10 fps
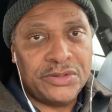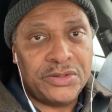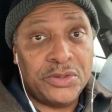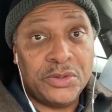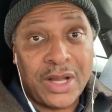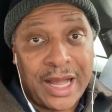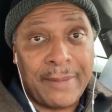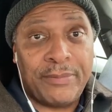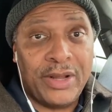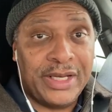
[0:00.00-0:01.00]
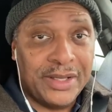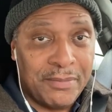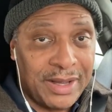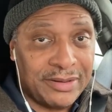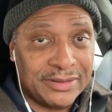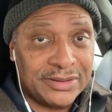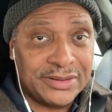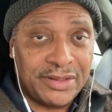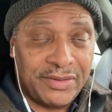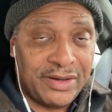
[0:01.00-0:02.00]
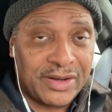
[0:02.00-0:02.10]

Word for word: to operate in the mountains of their